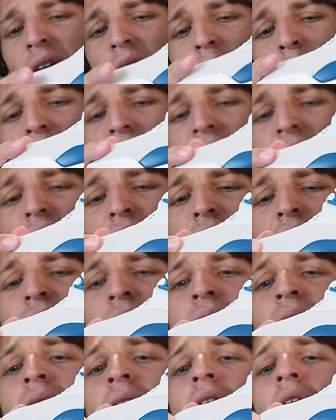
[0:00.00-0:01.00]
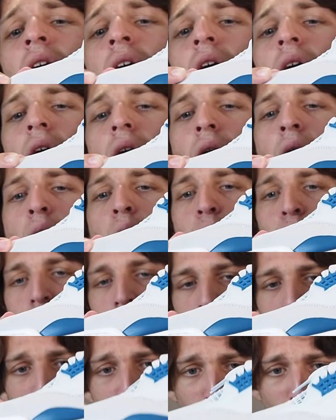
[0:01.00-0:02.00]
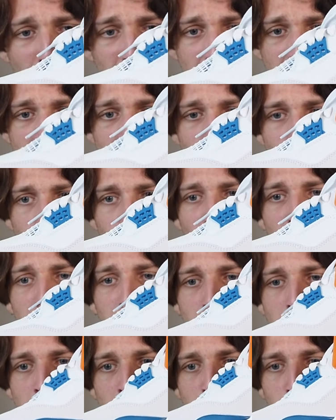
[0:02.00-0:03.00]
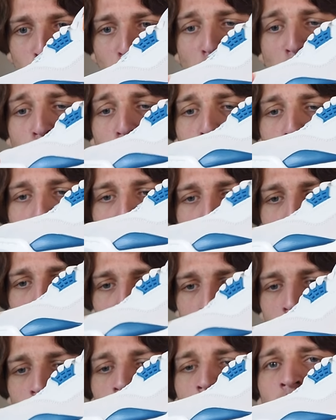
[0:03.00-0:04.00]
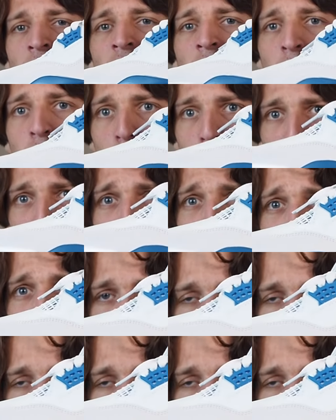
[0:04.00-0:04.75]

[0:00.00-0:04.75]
going on. This part is more of a suede, but it's a pretty